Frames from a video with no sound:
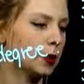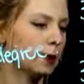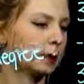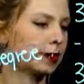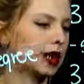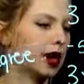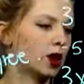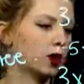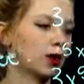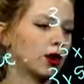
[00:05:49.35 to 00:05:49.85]

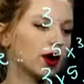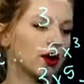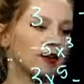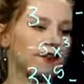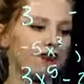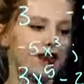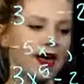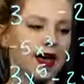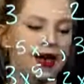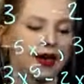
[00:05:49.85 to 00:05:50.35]
power of
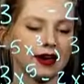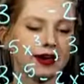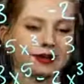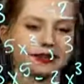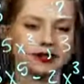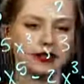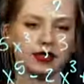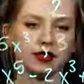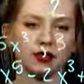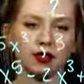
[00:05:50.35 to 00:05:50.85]
x
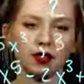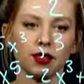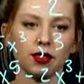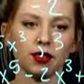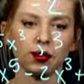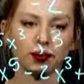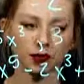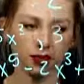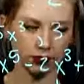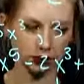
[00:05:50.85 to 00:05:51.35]
in the
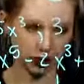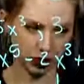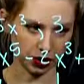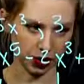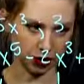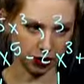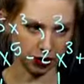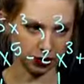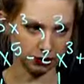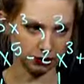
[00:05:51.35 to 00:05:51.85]
third
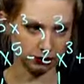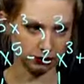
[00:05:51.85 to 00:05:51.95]
term